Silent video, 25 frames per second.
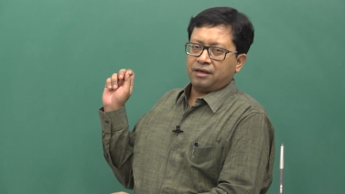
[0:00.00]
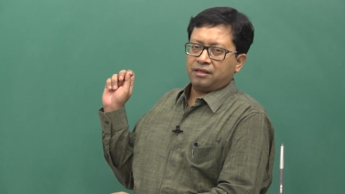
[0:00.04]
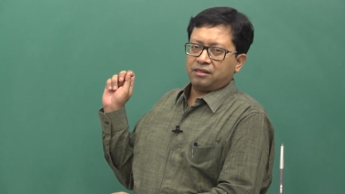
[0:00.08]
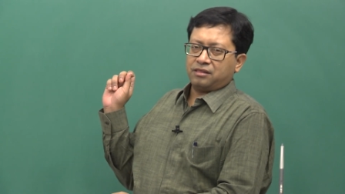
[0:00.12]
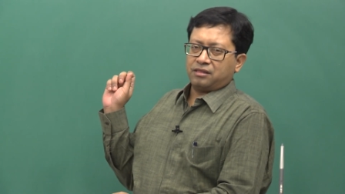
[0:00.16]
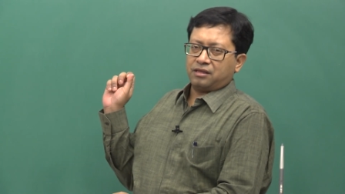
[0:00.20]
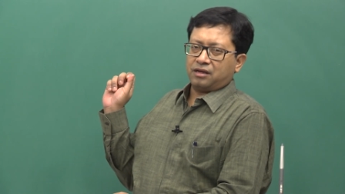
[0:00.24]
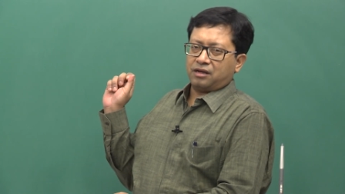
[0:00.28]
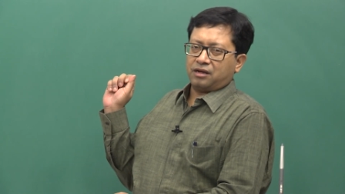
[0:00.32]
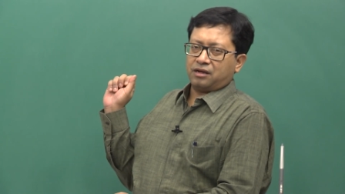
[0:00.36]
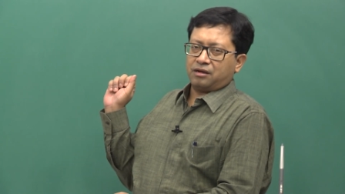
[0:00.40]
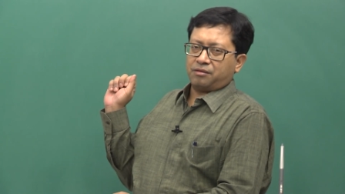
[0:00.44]

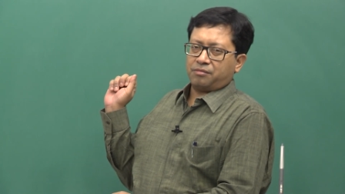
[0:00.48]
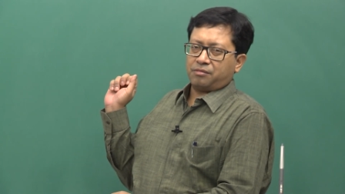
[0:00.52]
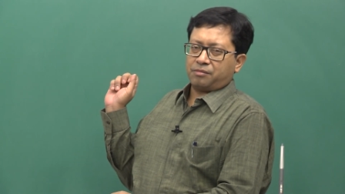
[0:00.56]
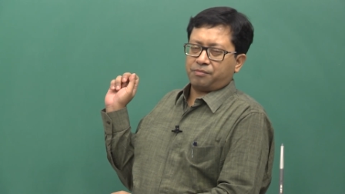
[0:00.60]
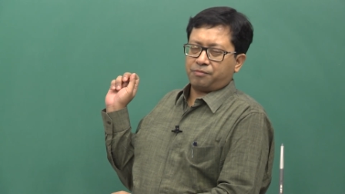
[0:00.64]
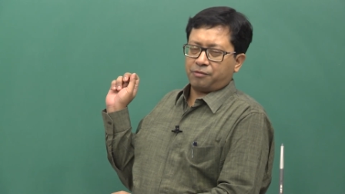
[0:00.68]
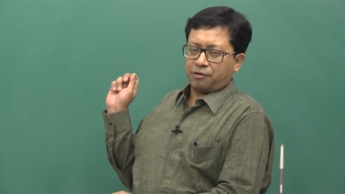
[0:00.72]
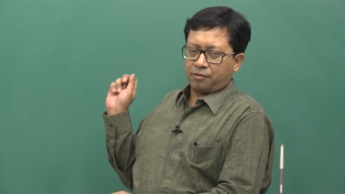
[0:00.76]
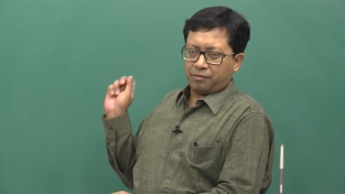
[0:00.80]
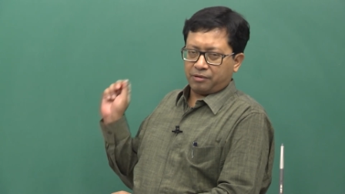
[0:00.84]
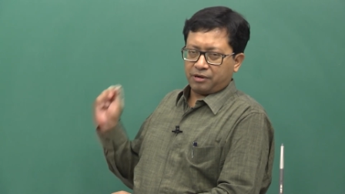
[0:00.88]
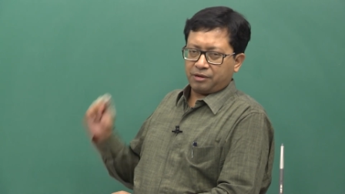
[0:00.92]
then
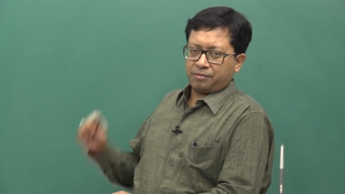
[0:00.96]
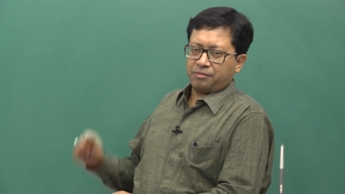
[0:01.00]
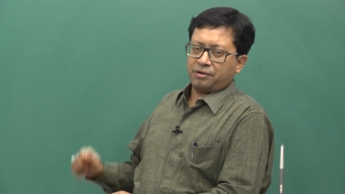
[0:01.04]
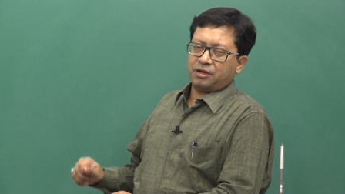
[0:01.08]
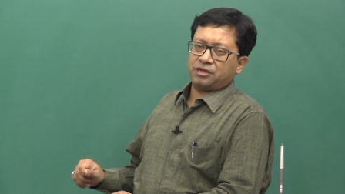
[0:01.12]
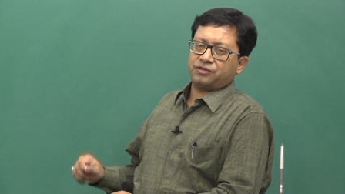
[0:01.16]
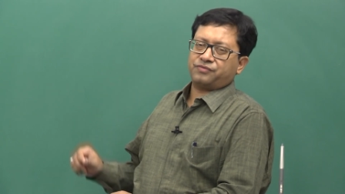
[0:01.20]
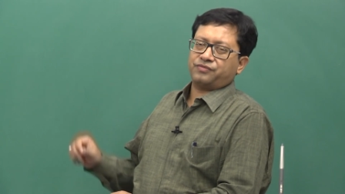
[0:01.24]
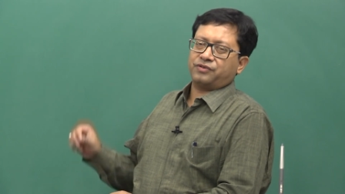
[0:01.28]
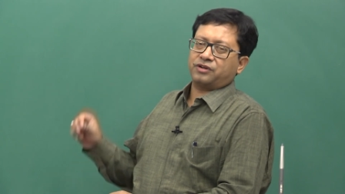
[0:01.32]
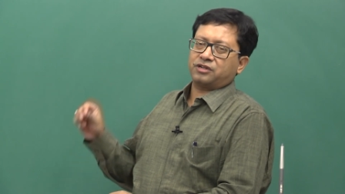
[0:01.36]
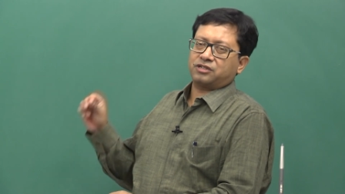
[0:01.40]
probability
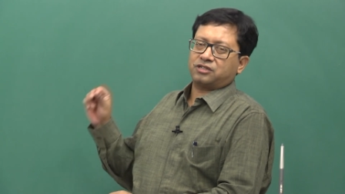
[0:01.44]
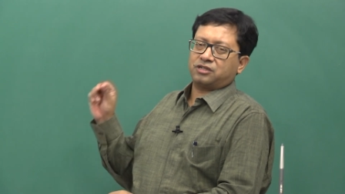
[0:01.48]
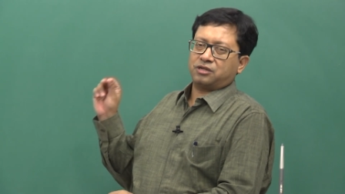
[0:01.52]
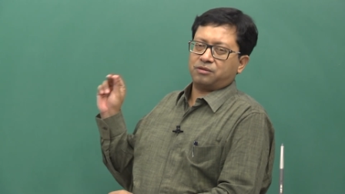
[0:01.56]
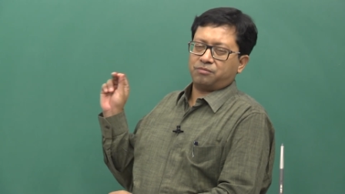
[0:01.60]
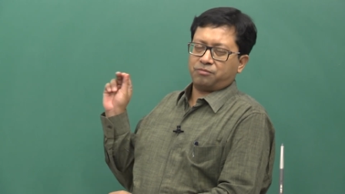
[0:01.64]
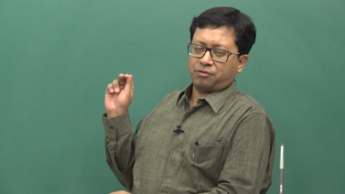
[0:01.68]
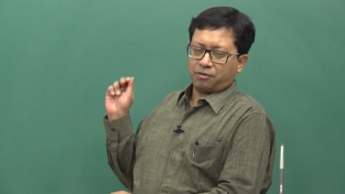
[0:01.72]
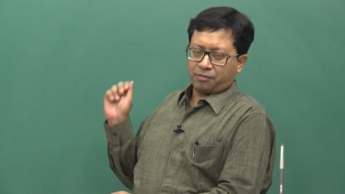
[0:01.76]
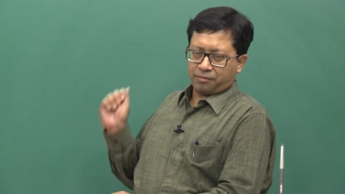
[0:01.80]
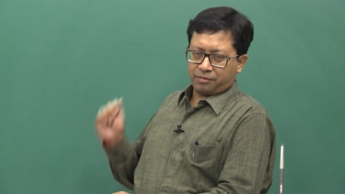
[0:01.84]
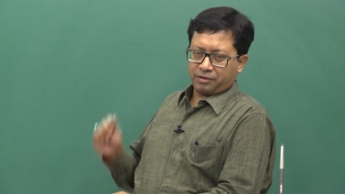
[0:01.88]
mass
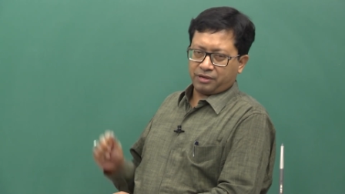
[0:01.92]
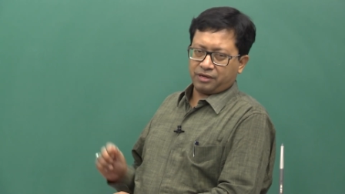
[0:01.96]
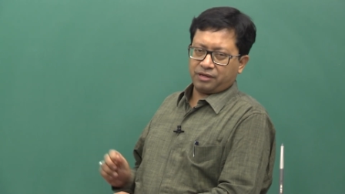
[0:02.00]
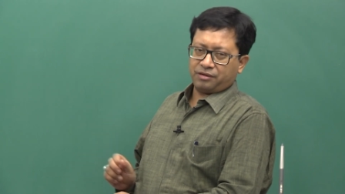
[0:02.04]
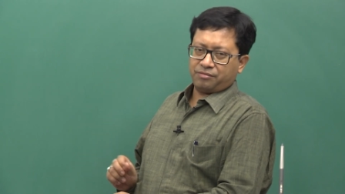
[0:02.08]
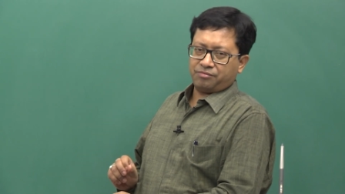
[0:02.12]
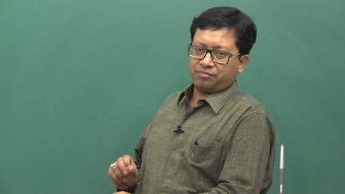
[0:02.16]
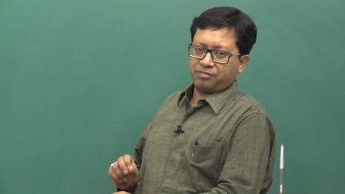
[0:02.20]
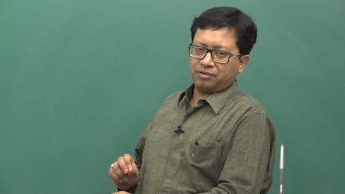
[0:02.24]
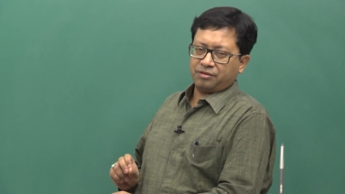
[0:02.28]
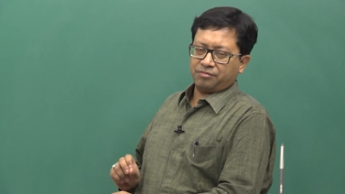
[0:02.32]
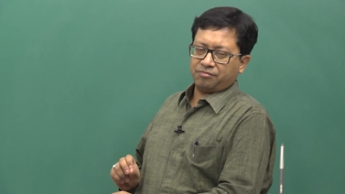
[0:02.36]
function,
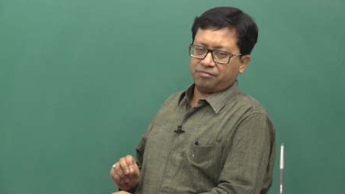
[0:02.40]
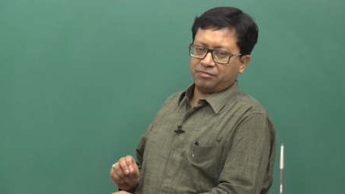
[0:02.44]
probability